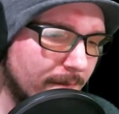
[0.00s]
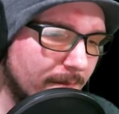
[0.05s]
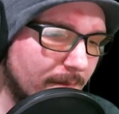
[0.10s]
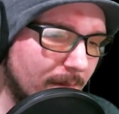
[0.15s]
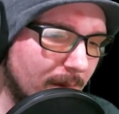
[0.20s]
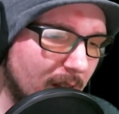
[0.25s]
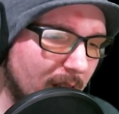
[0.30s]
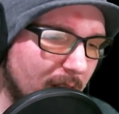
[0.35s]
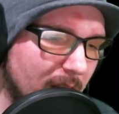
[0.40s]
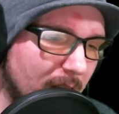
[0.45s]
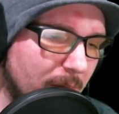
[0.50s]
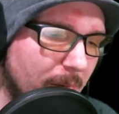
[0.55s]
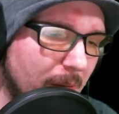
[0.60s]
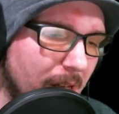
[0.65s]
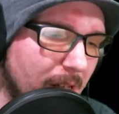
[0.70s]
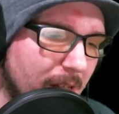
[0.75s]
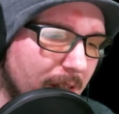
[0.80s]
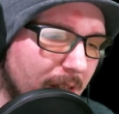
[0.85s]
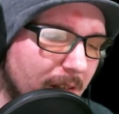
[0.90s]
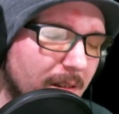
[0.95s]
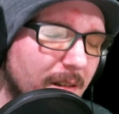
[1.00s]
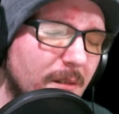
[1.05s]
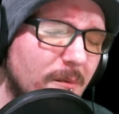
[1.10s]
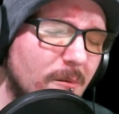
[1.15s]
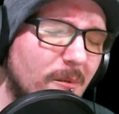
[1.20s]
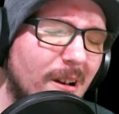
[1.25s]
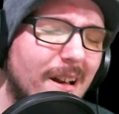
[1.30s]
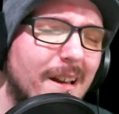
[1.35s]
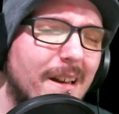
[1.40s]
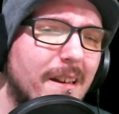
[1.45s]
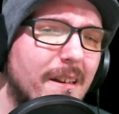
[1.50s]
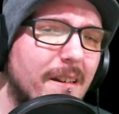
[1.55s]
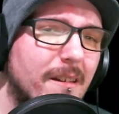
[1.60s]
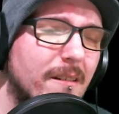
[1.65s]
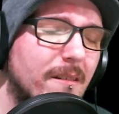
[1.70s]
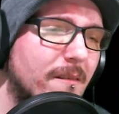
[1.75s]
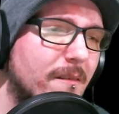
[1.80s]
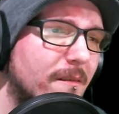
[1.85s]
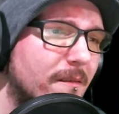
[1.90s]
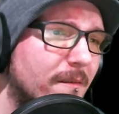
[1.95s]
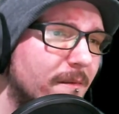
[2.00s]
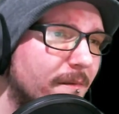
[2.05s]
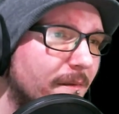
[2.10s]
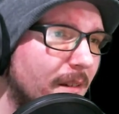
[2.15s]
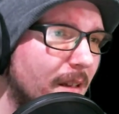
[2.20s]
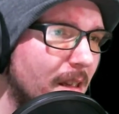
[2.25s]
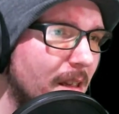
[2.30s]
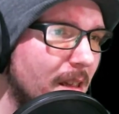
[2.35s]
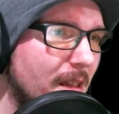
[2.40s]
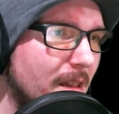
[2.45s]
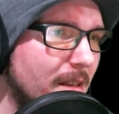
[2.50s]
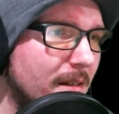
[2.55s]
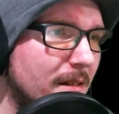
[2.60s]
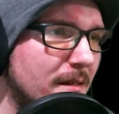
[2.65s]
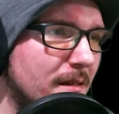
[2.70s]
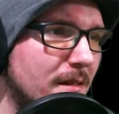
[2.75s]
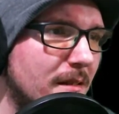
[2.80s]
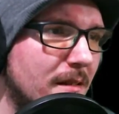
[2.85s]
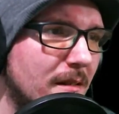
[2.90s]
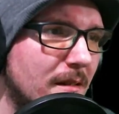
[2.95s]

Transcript: This is basically why, and